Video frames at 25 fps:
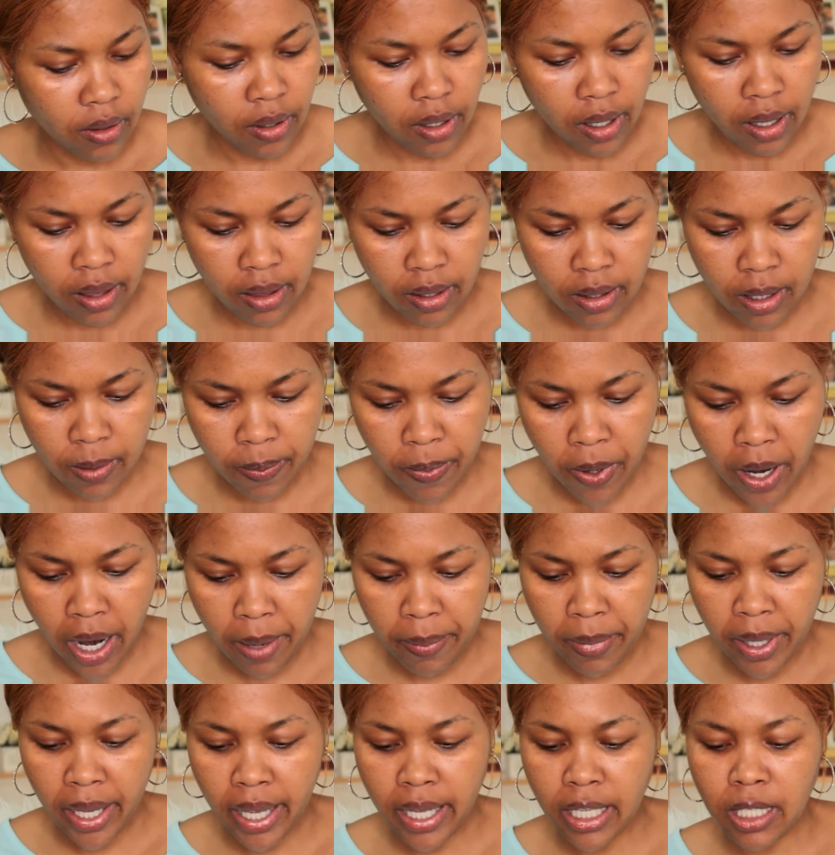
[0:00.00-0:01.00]
in this
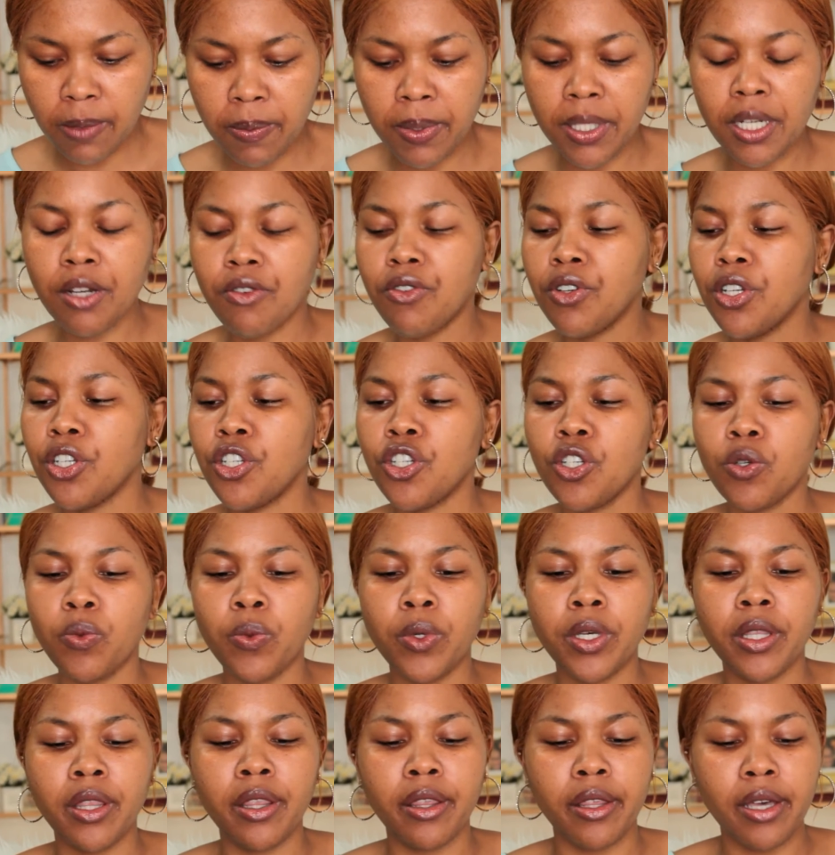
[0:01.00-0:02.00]
primer has been enriched
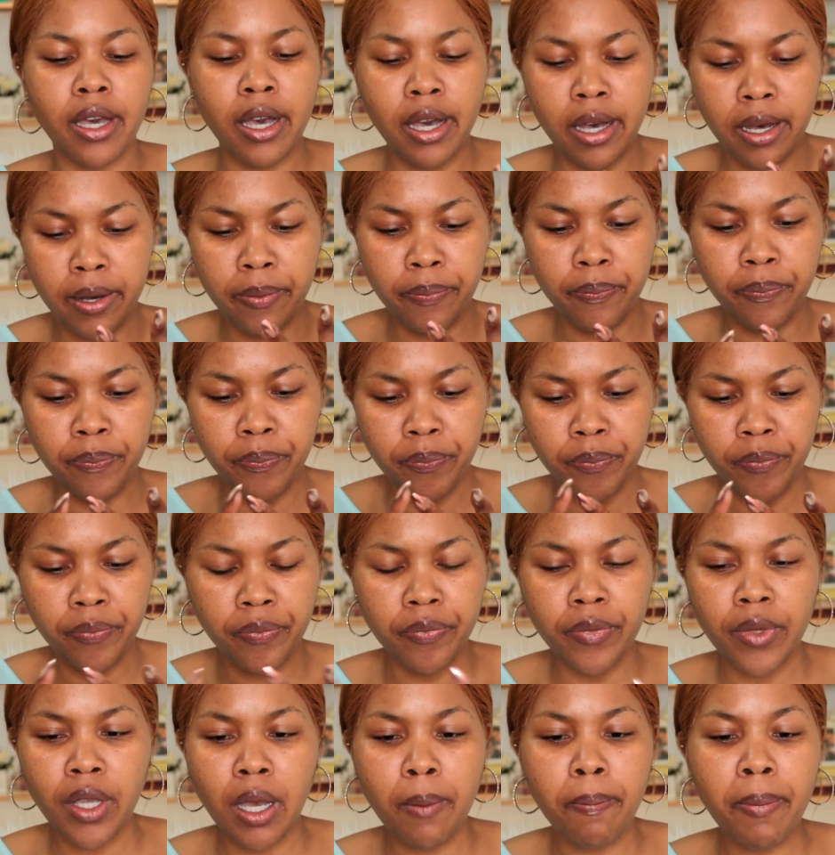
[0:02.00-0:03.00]
with
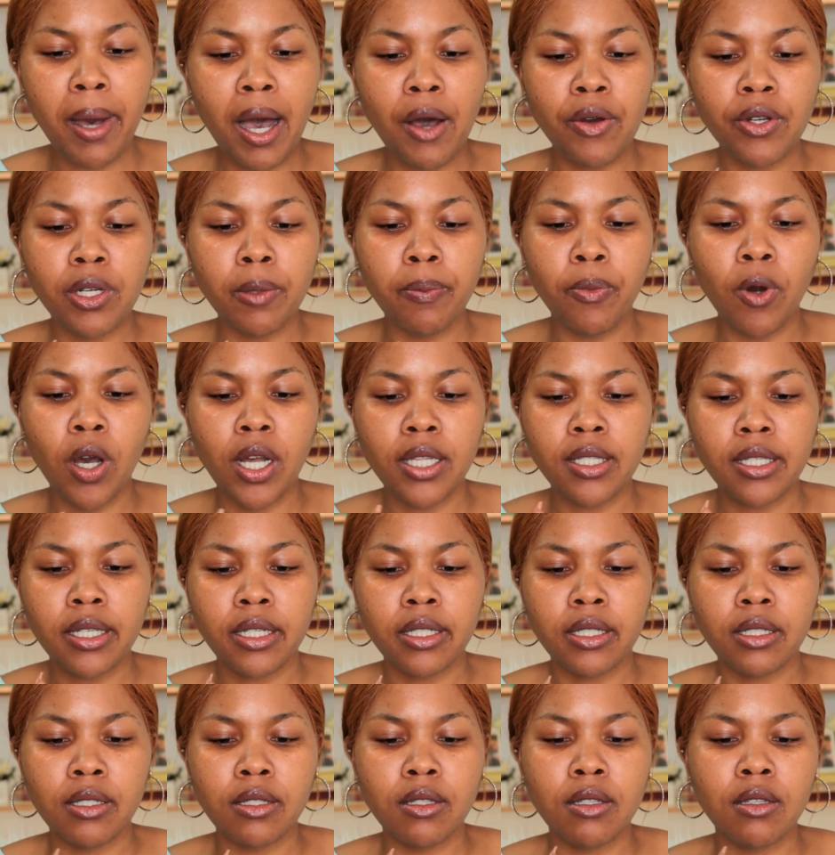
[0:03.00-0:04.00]
powder
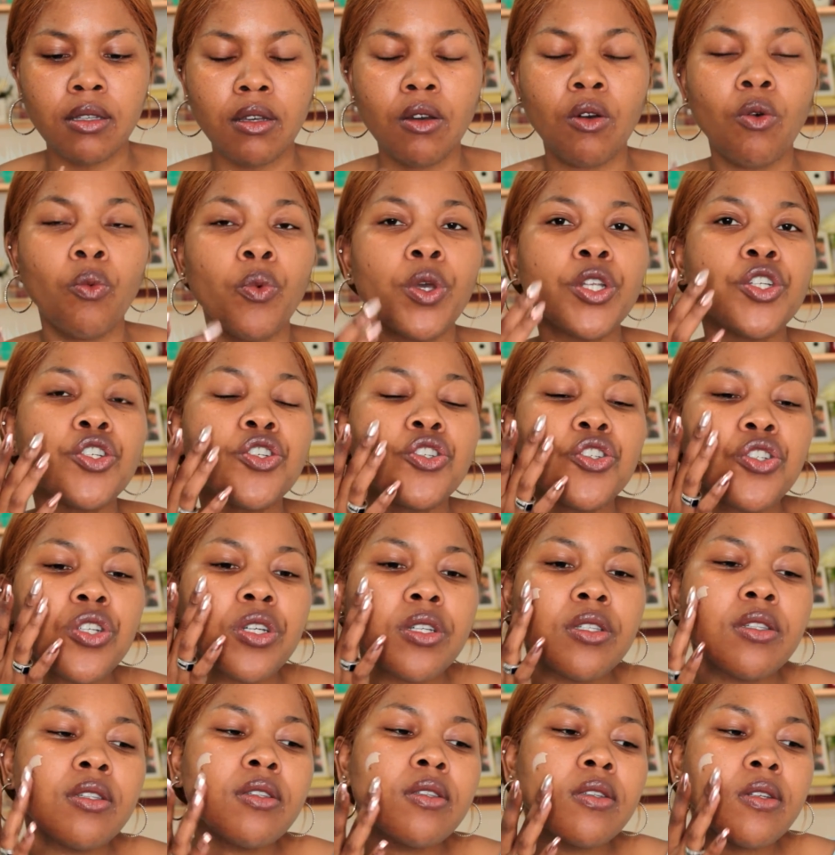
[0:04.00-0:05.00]
particles, which
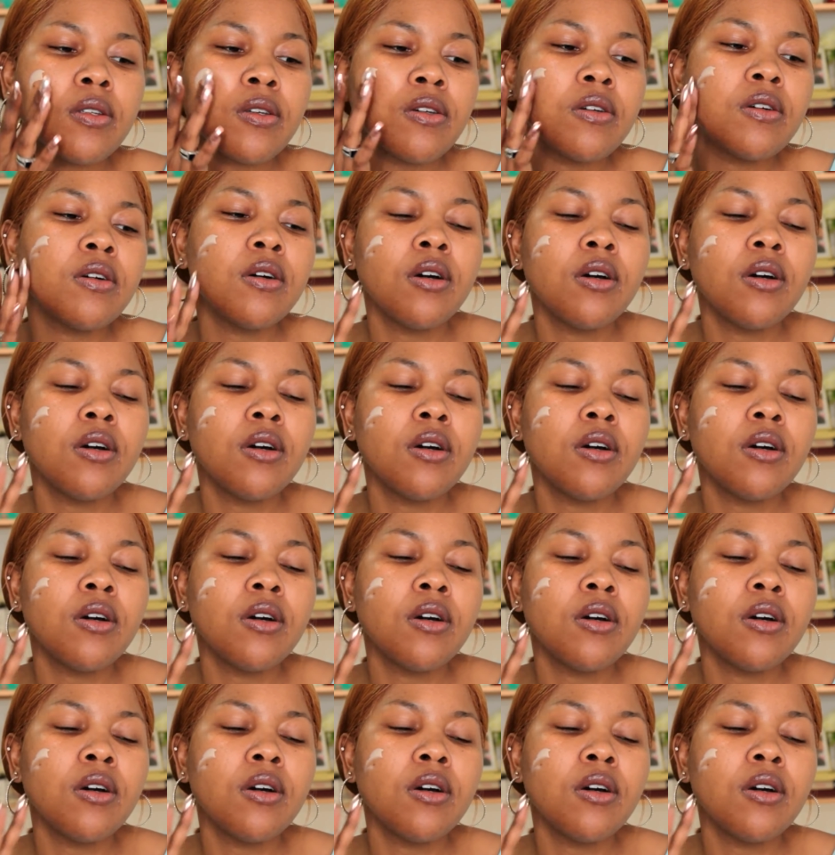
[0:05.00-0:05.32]
just